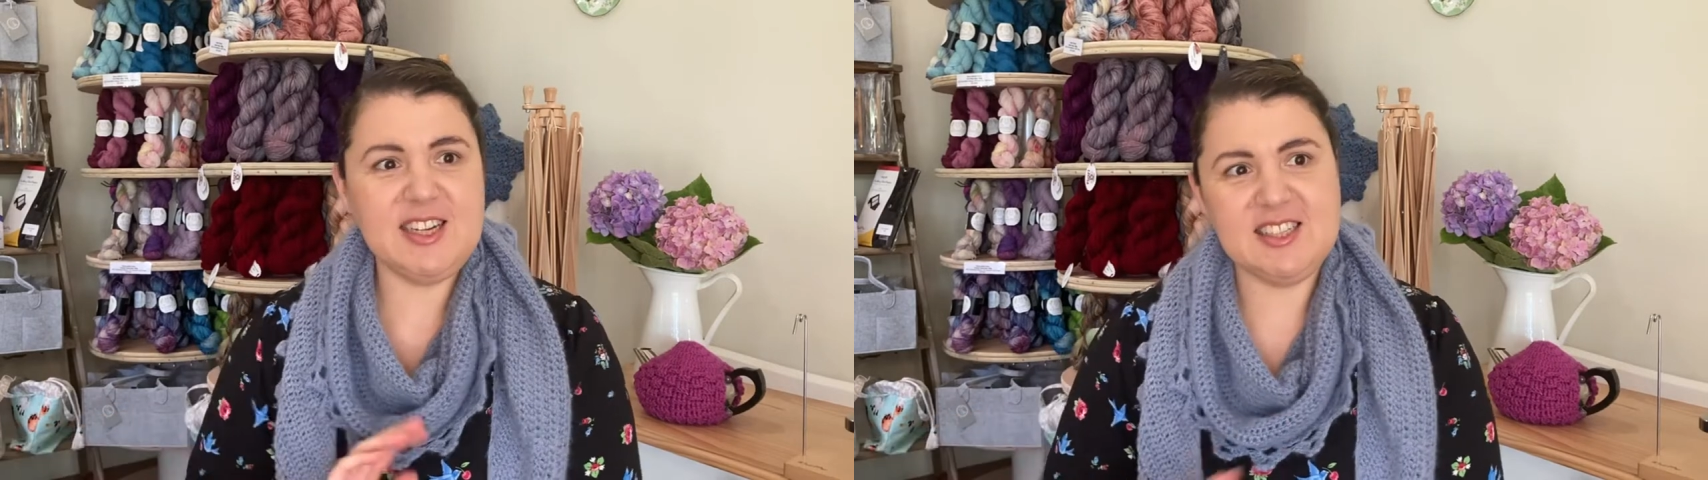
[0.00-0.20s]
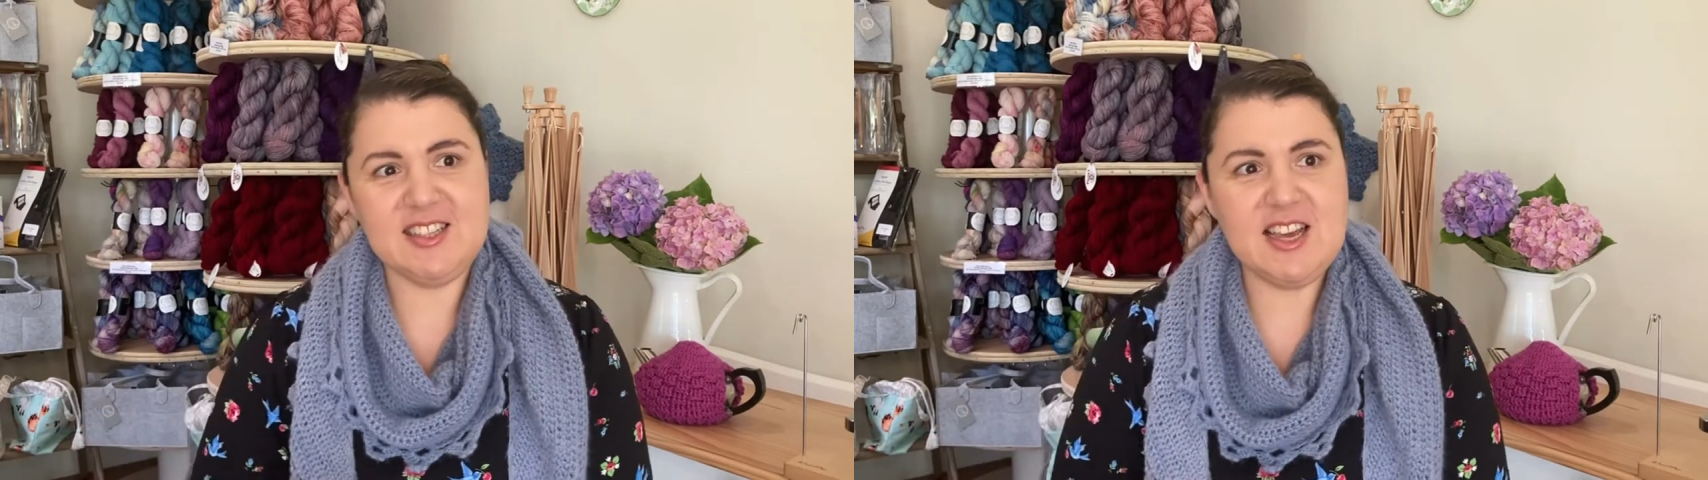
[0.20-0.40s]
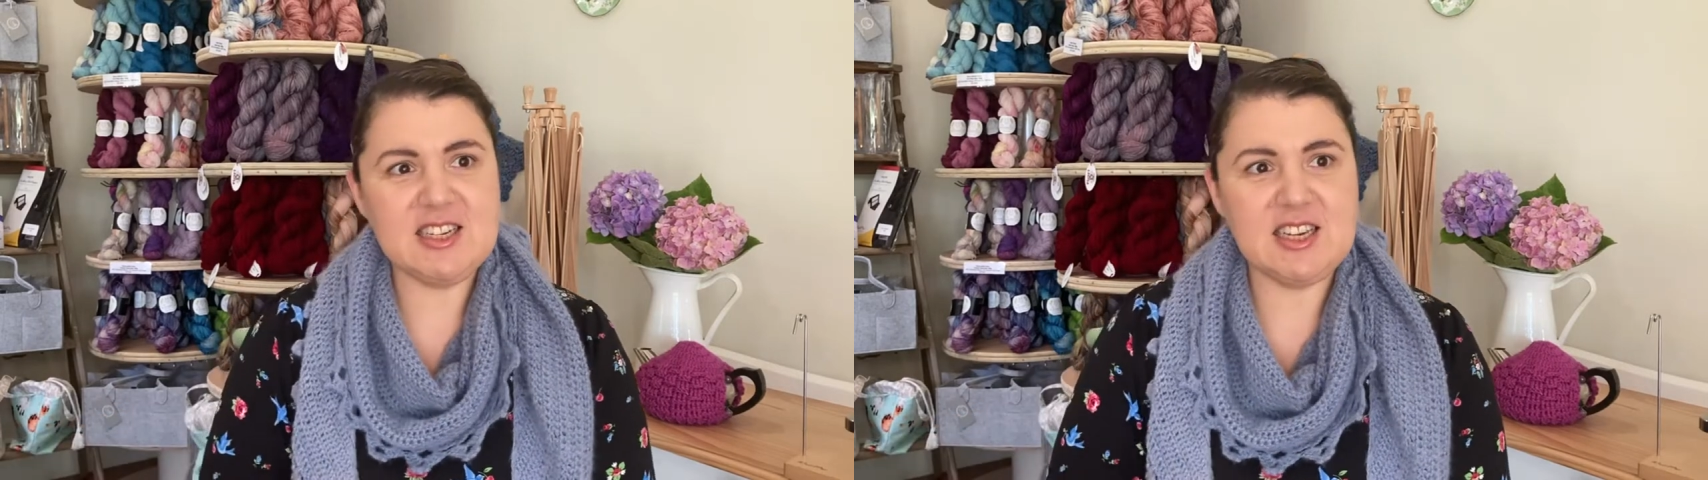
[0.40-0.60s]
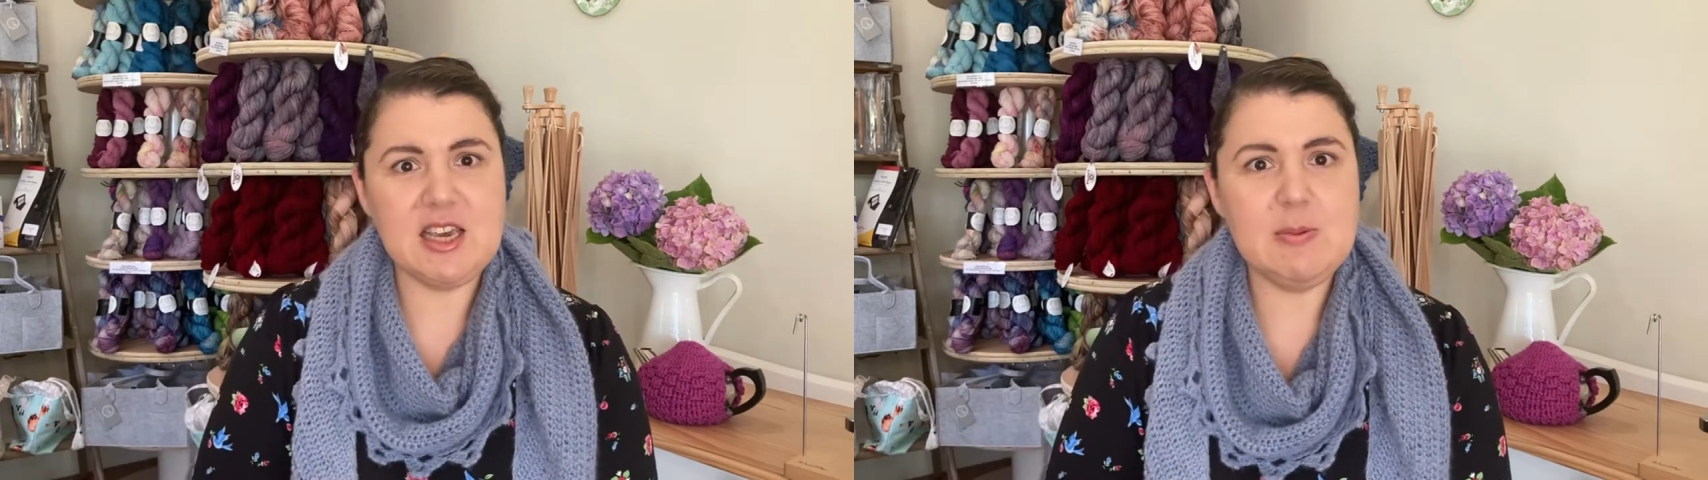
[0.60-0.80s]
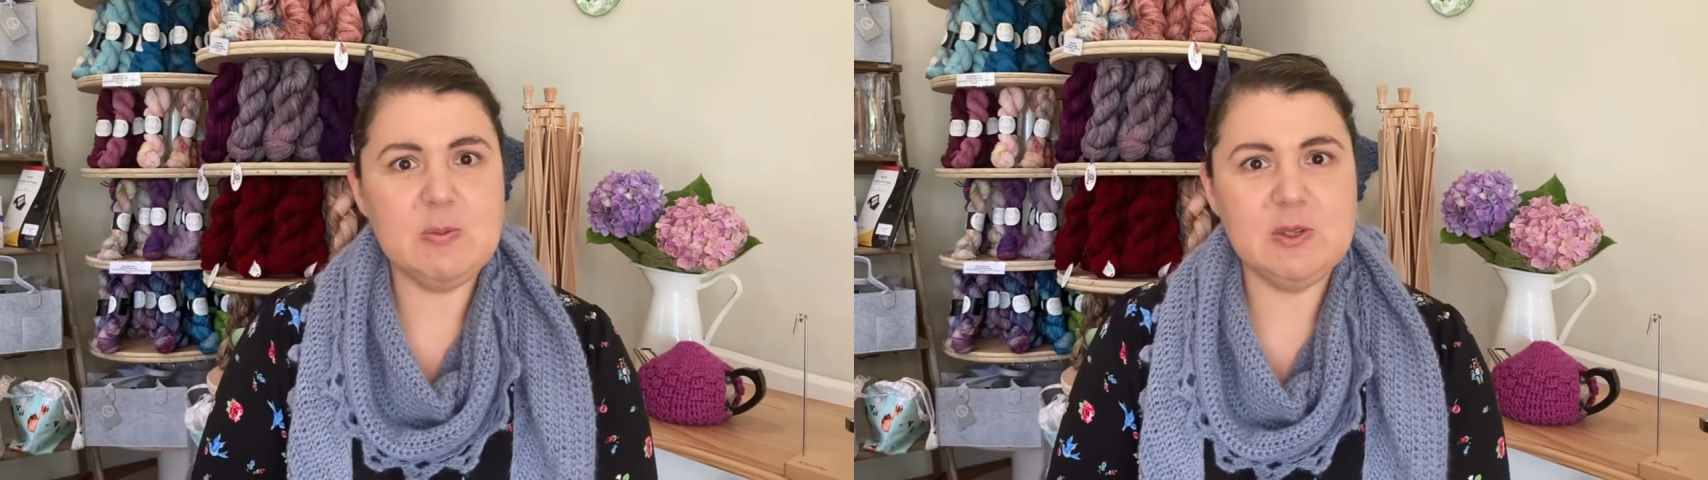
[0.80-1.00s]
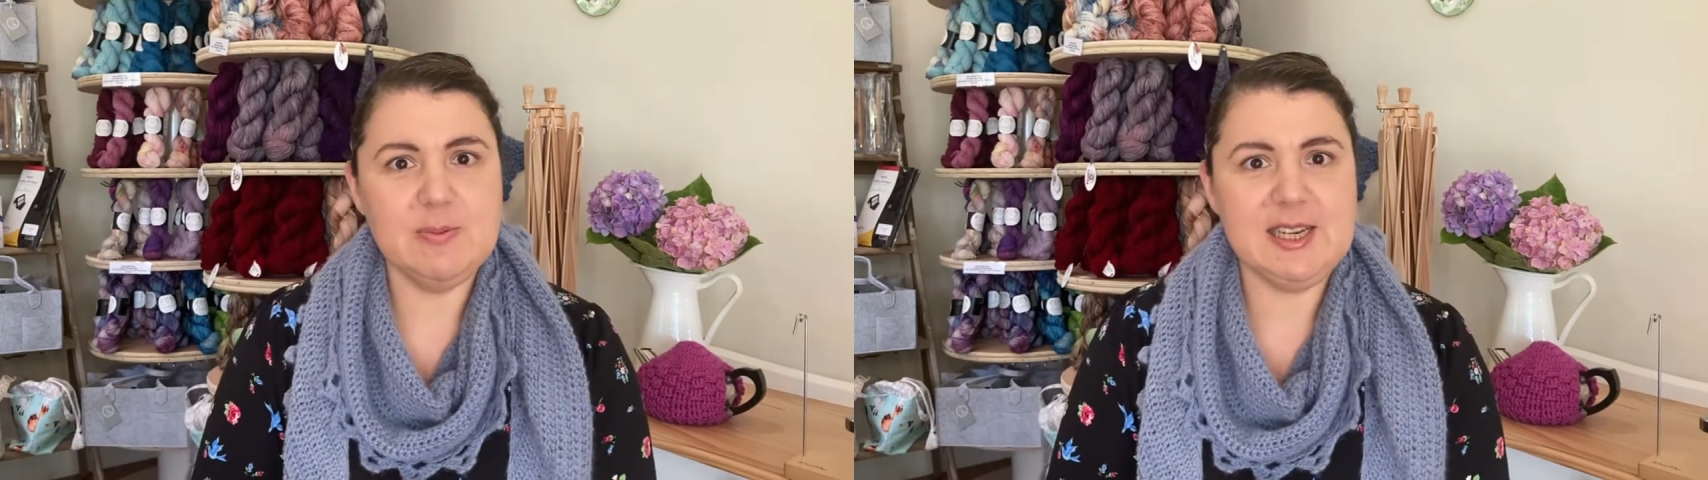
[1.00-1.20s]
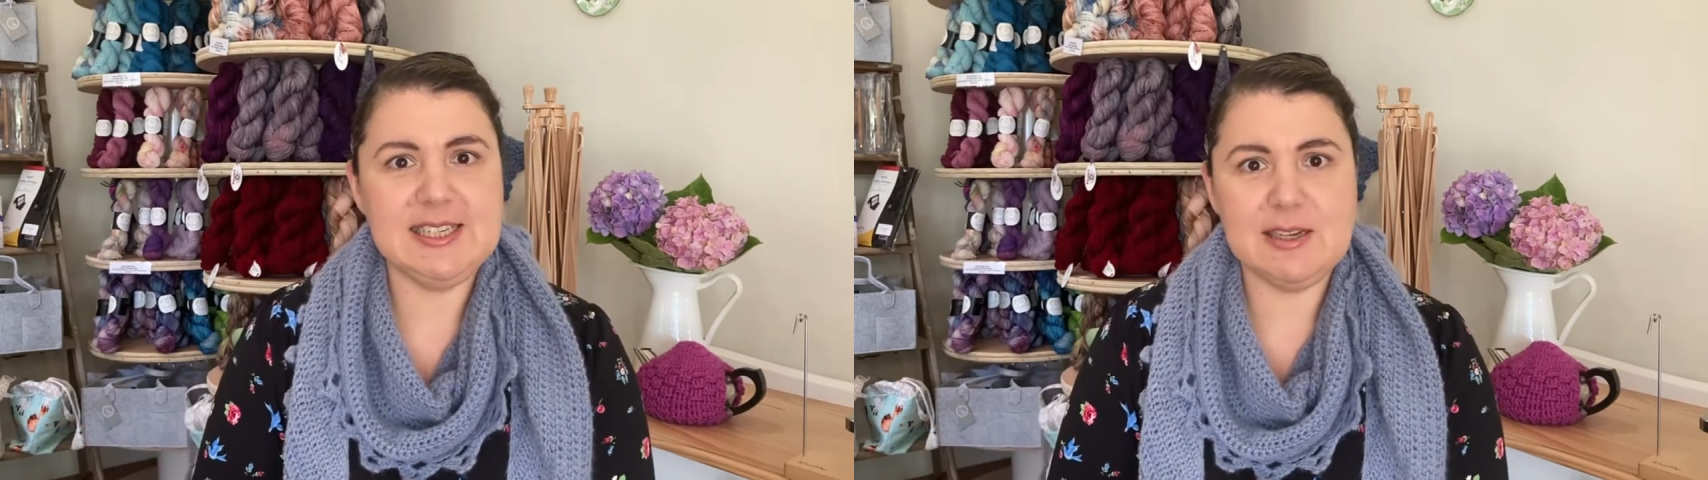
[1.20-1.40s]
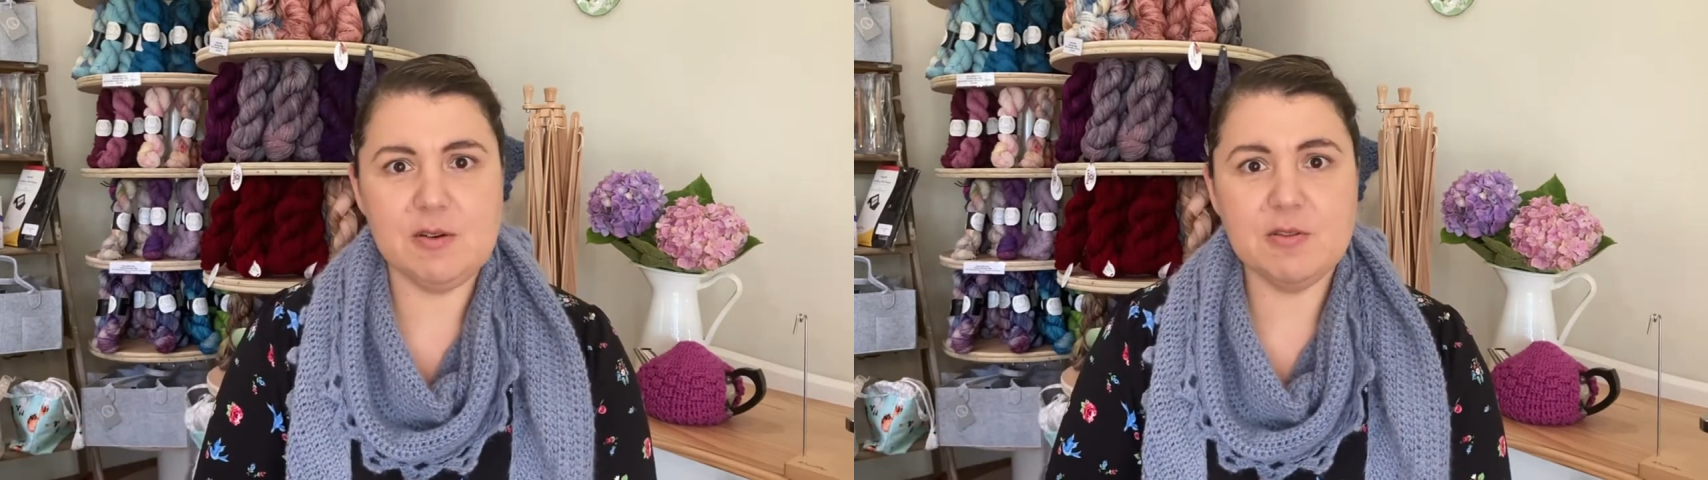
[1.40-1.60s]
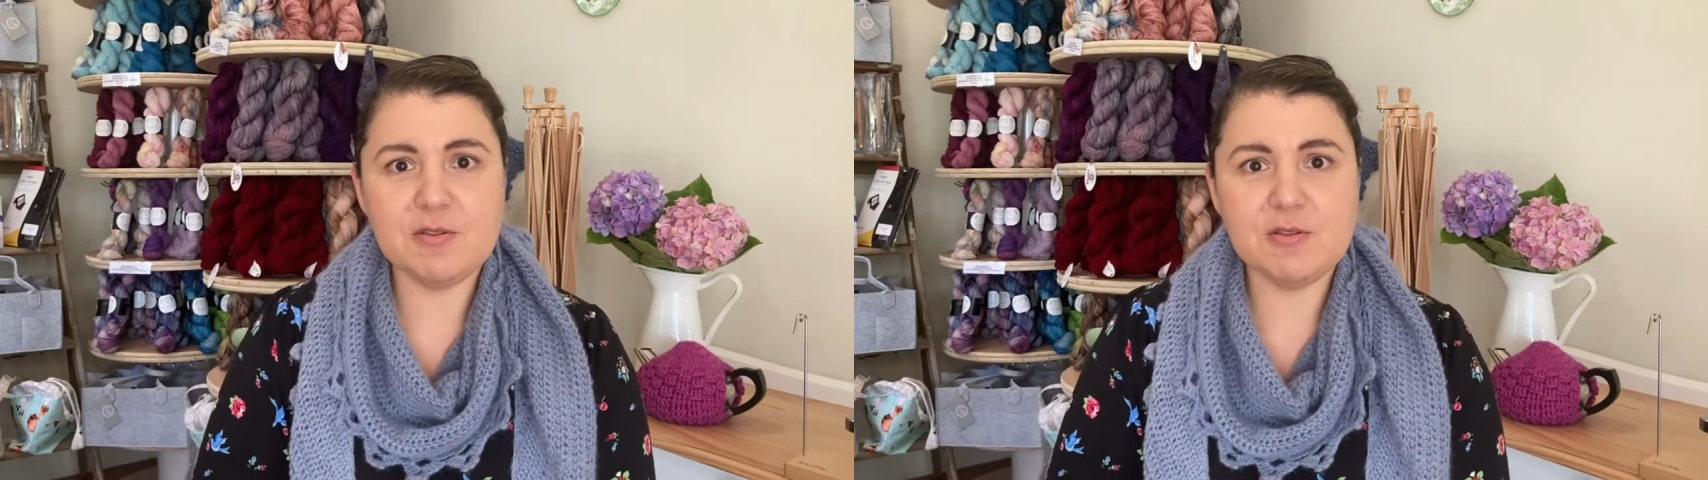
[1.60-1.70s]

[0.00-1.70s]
just like to keep them to myself.